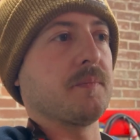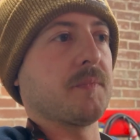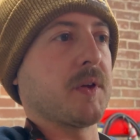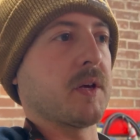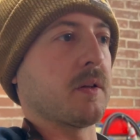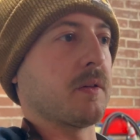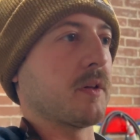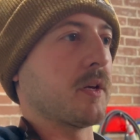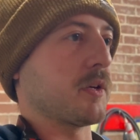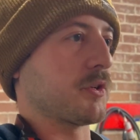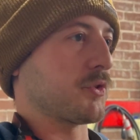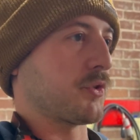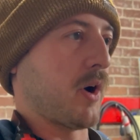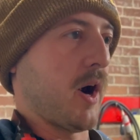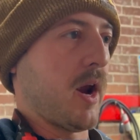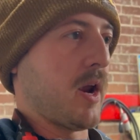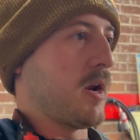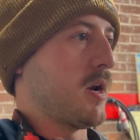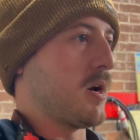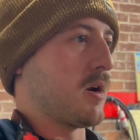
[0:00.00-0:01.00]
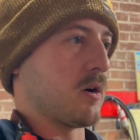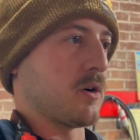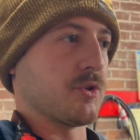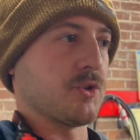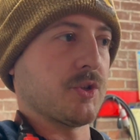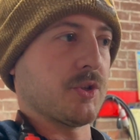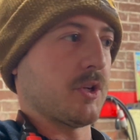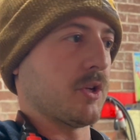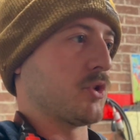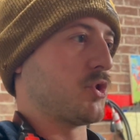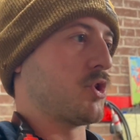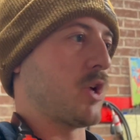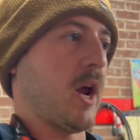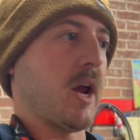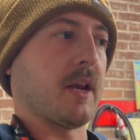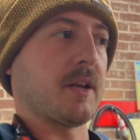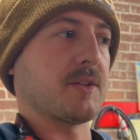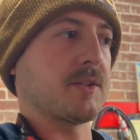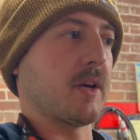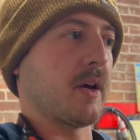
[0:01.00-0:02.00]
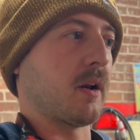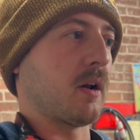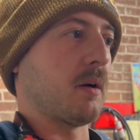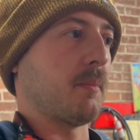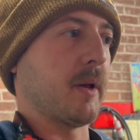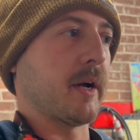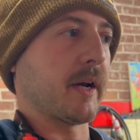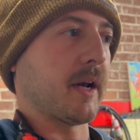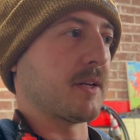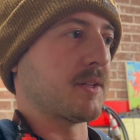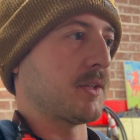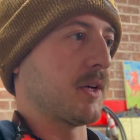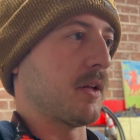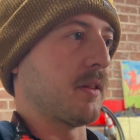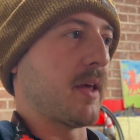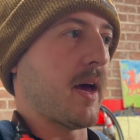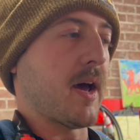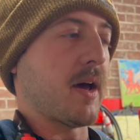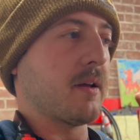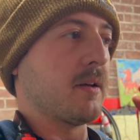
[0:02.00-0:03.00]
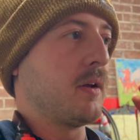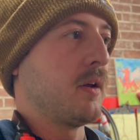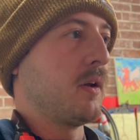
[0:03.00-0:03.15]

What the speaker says: And this right here is just a jank setup. Like I said, that